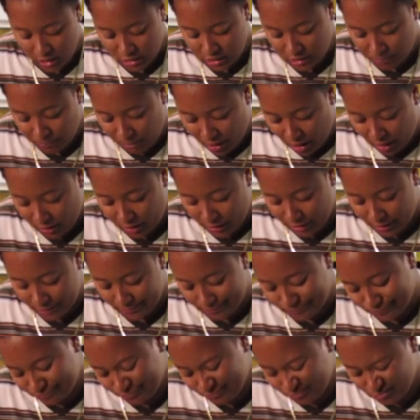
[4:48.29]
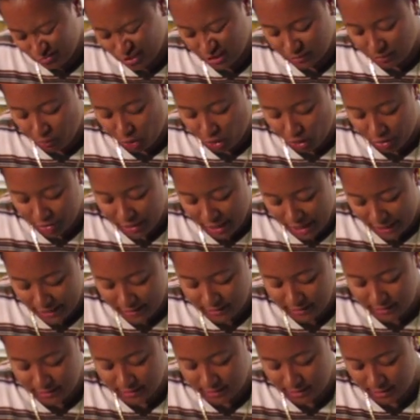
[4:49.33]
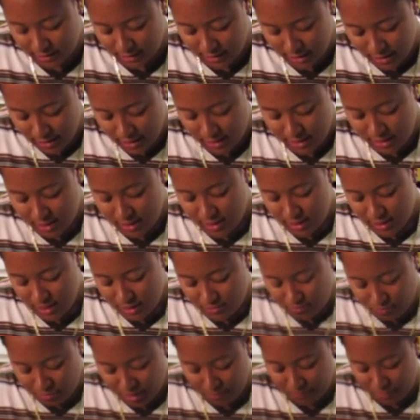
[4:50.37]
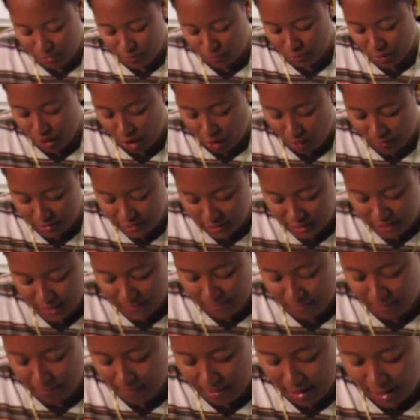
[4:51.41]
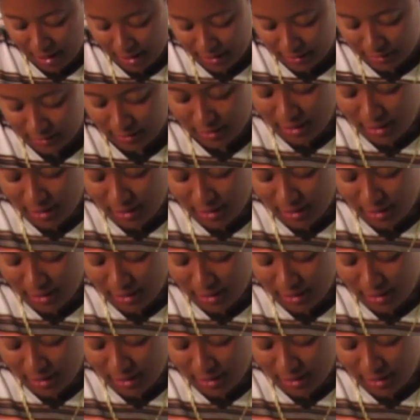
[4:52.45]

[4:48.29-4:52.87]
It's about a small dice. Remember, we always keep in mind